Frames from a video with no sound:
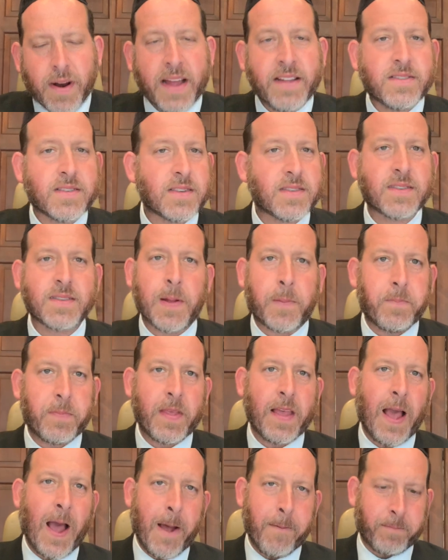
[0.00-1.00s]
writes
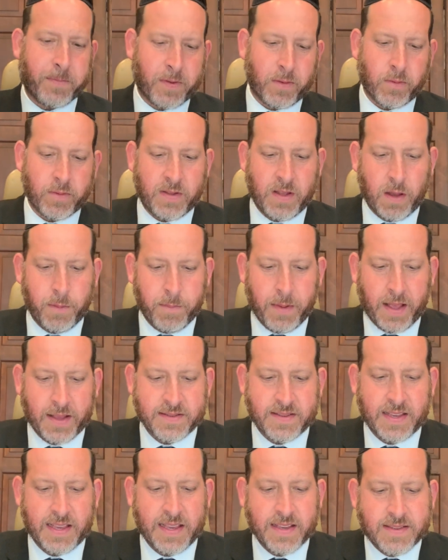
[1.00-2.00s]
something absolutely
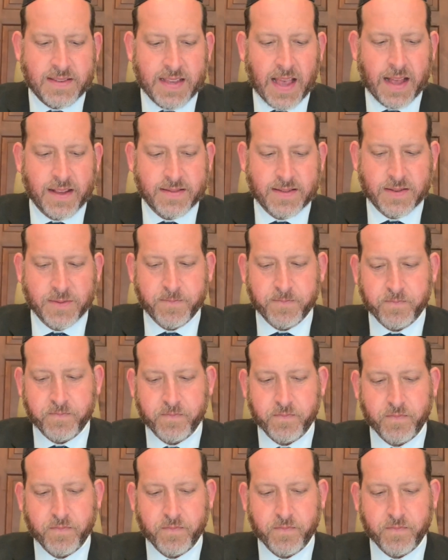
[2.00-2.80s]
amazing. He says,